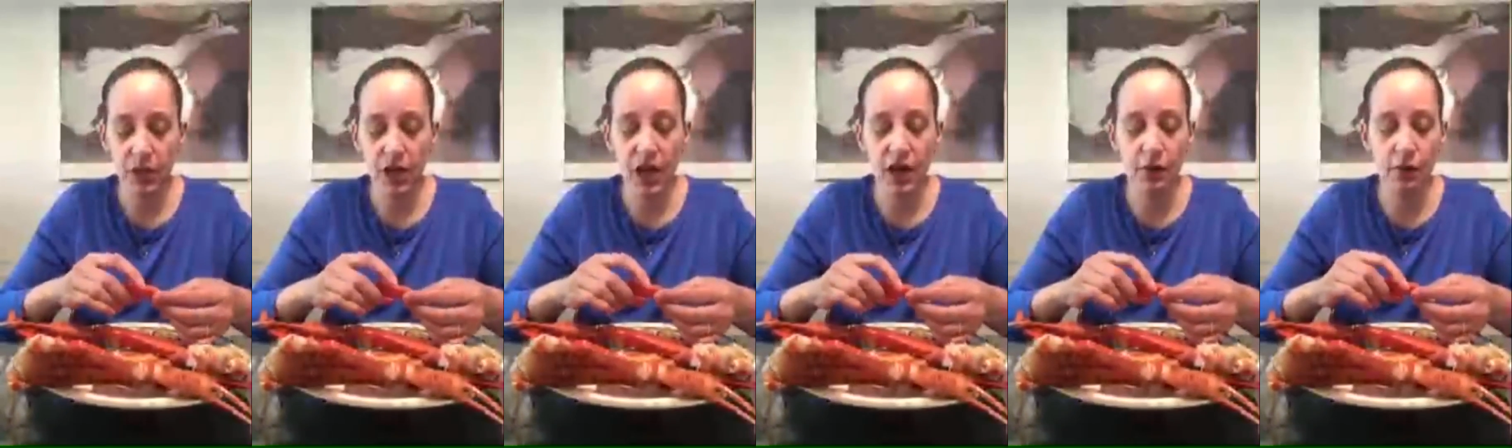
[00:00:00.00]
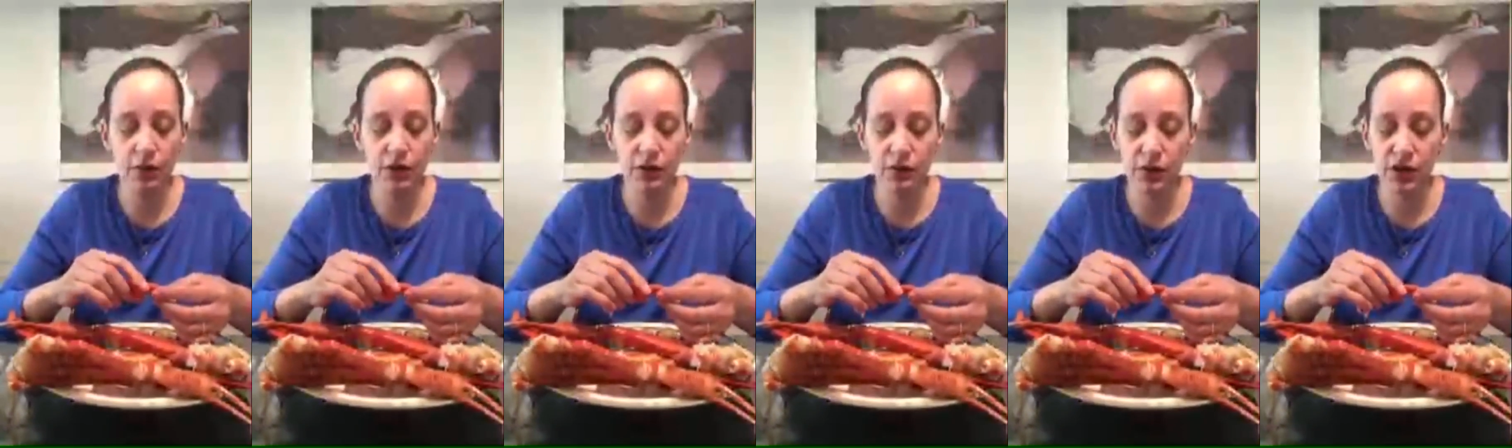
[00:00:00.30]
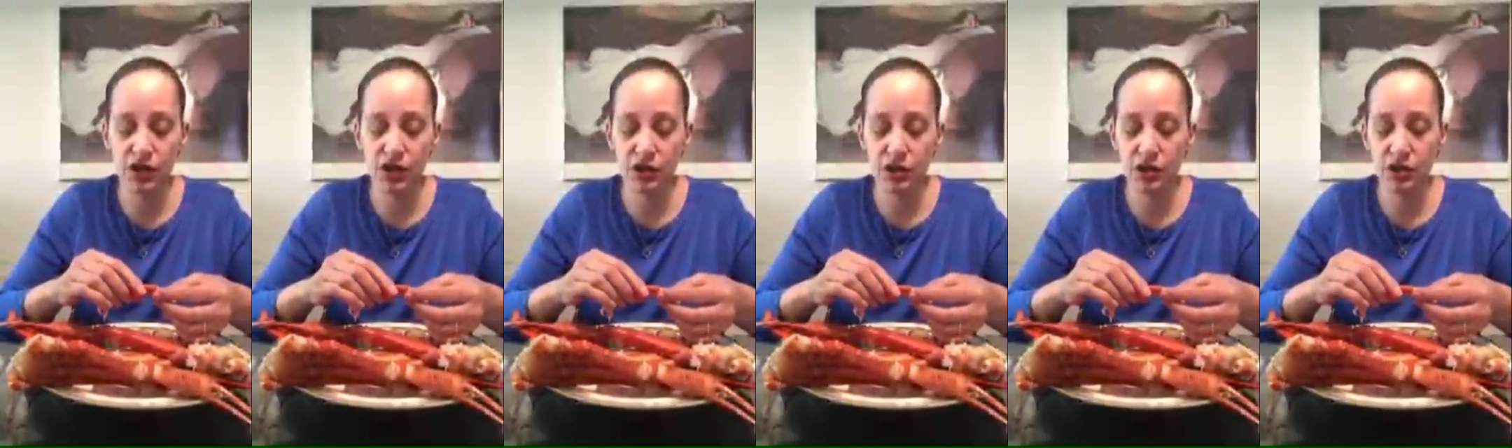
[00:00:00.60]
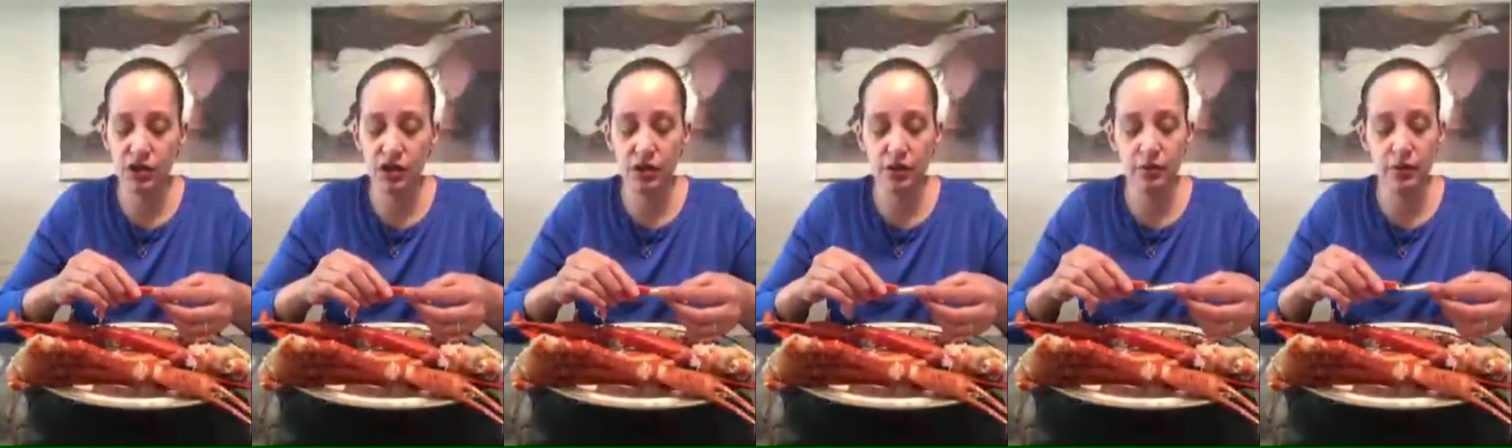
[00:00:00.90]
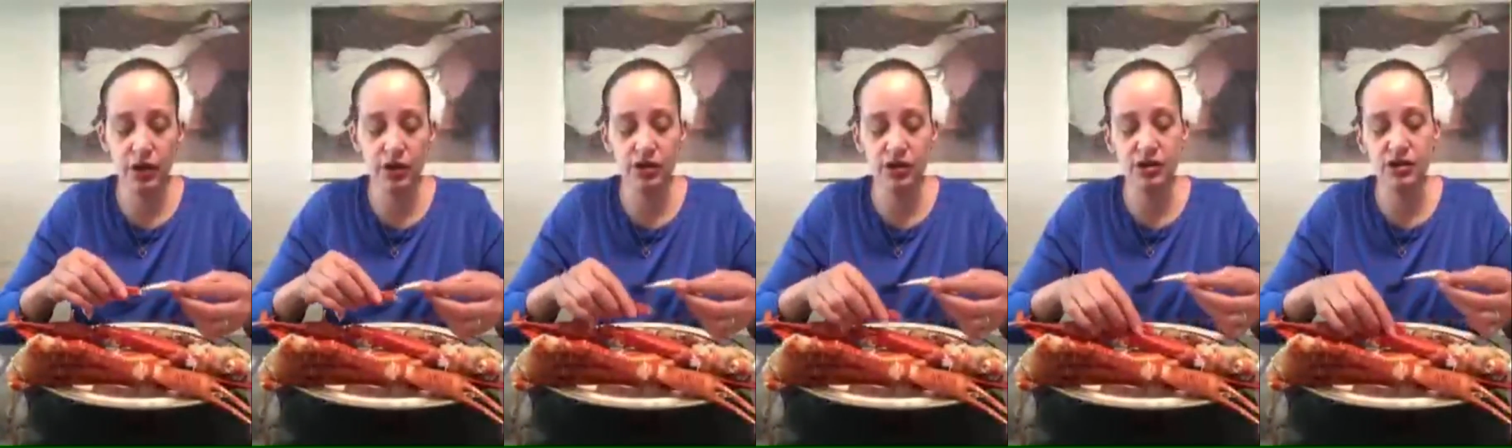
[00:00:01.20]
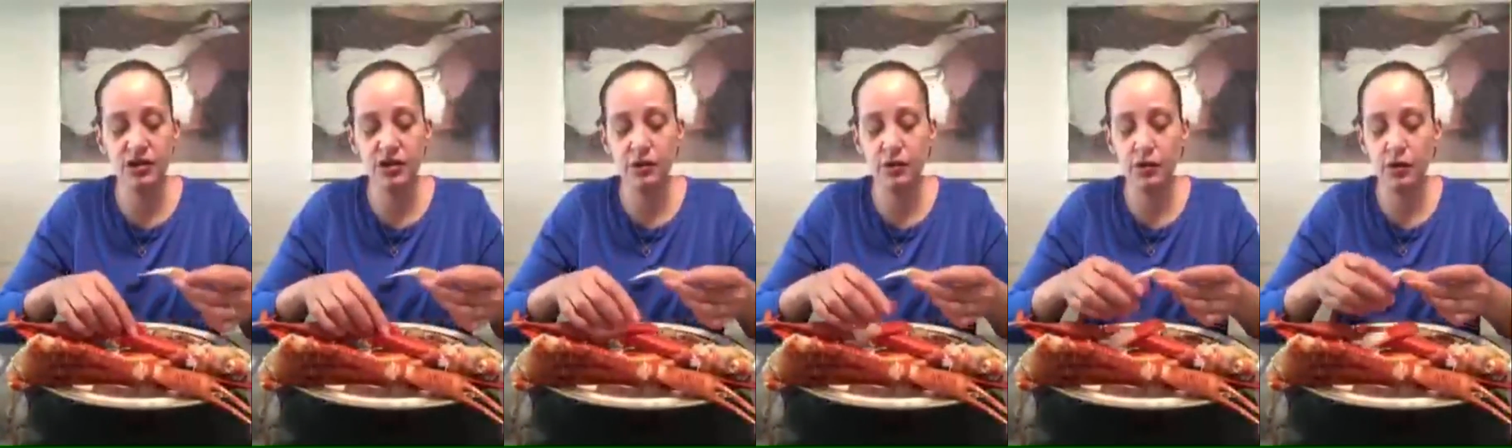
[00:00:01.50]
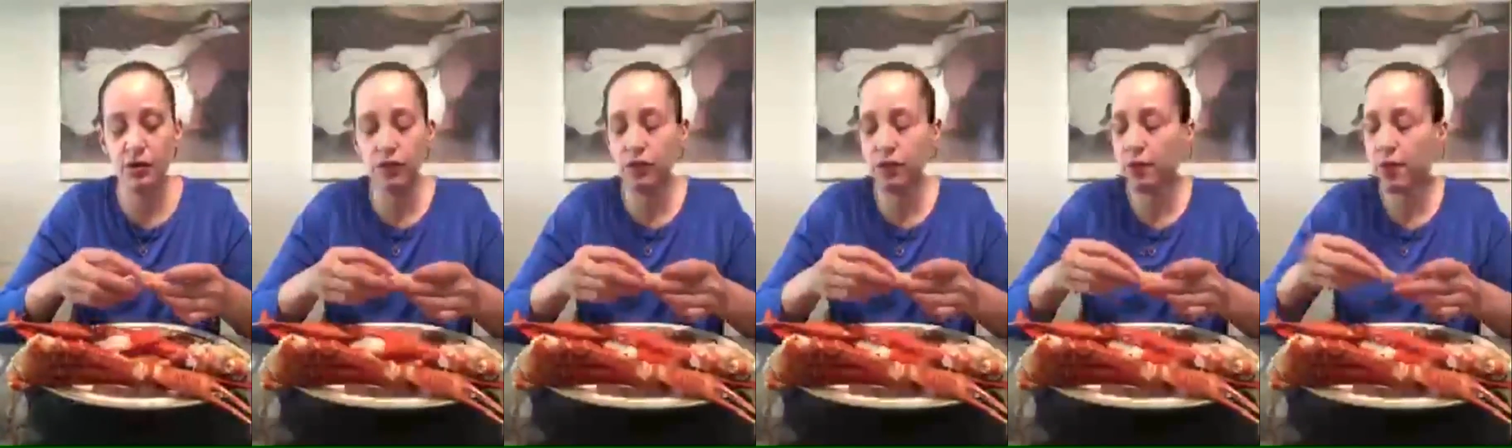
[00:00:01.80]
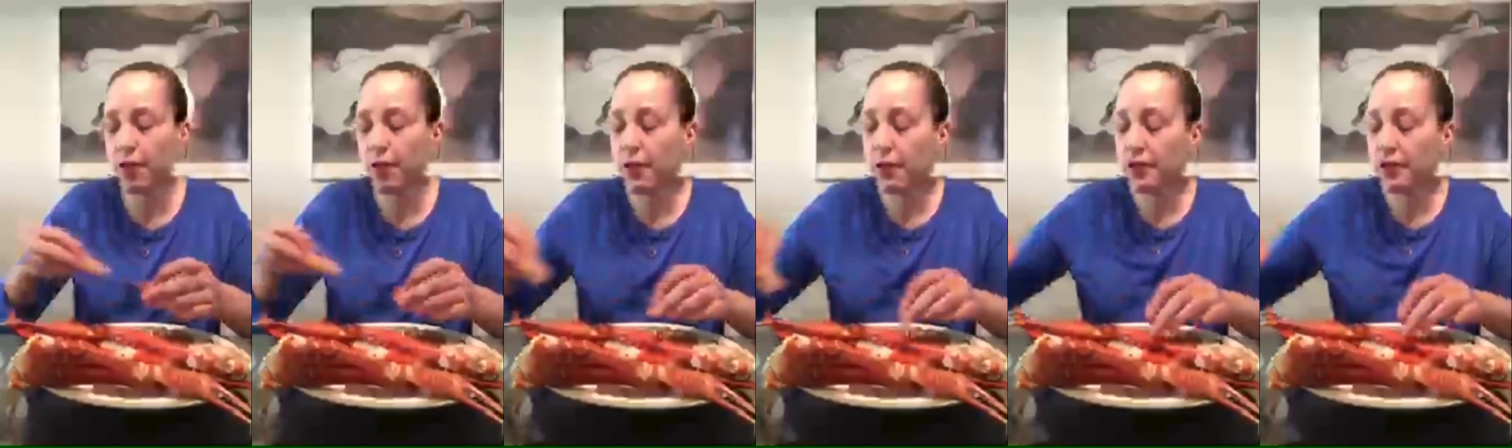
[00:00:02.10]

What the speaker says: and was rushed to the emergency room.